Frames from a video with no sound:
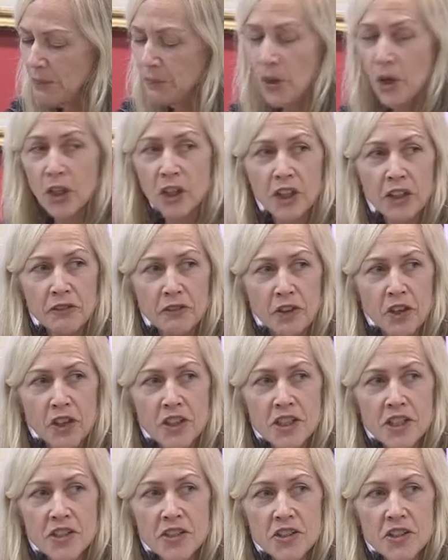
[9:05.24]
partly for
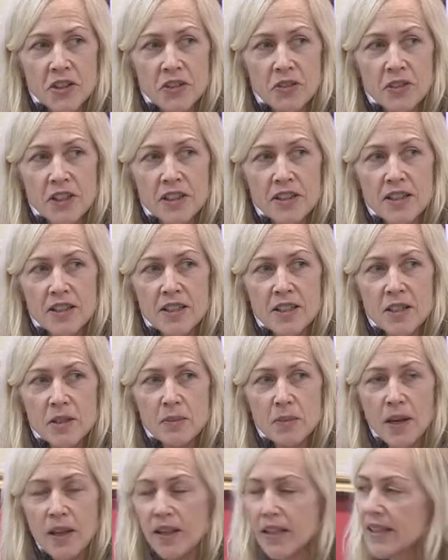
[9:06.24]
artistic reasons,
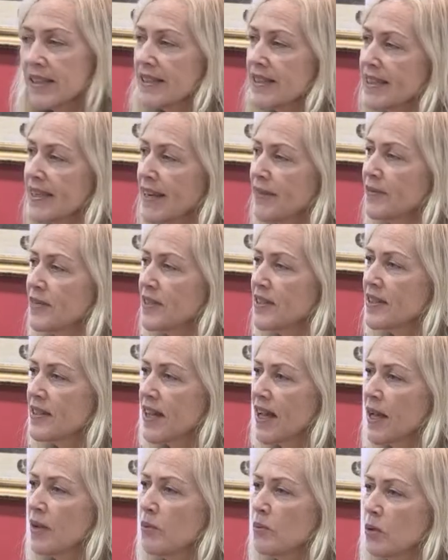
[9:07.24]
but I think it's safe to
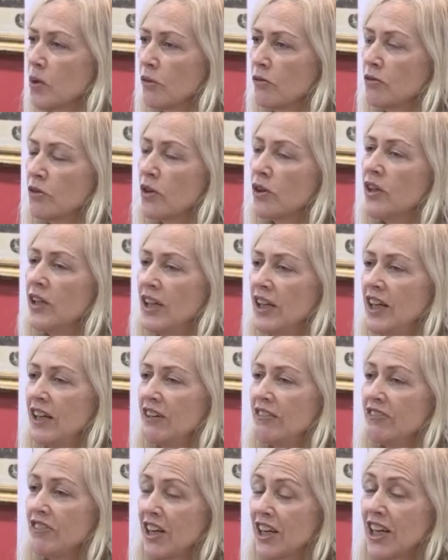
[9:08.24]
say more for
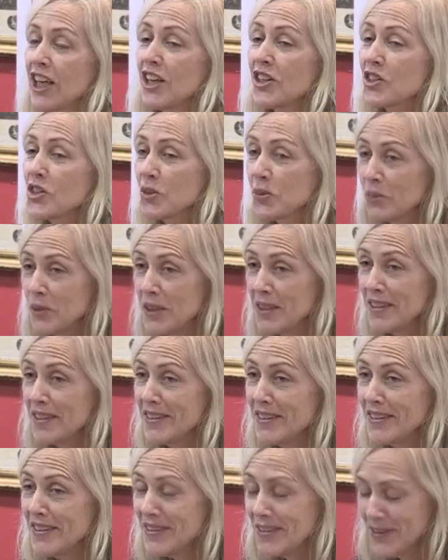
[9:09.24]
financial
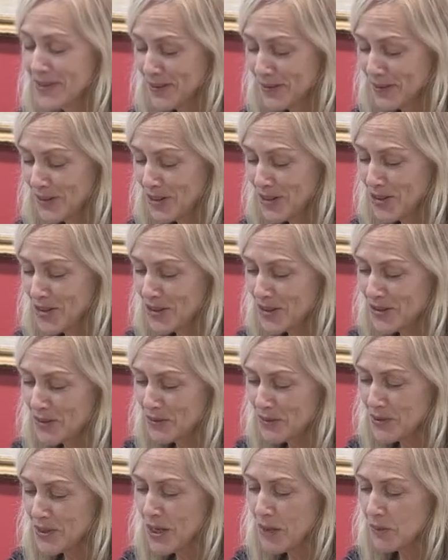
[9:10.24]
reasons, which as
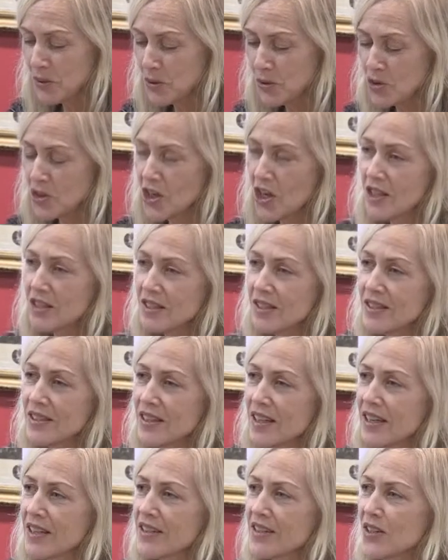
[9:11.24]
Samuel Johnson
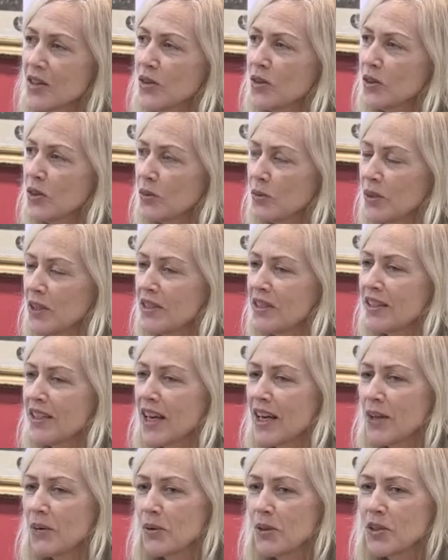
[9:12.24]
said is the only reason
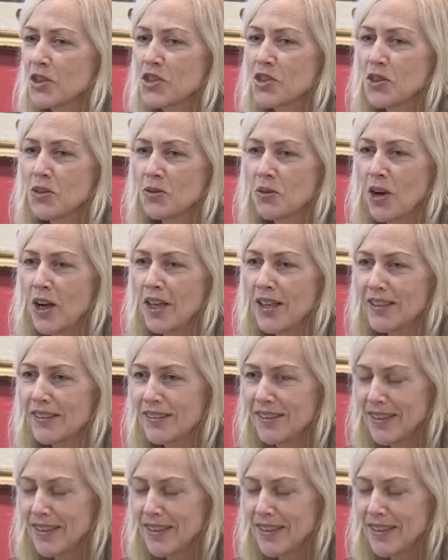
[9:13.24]
anyone should write.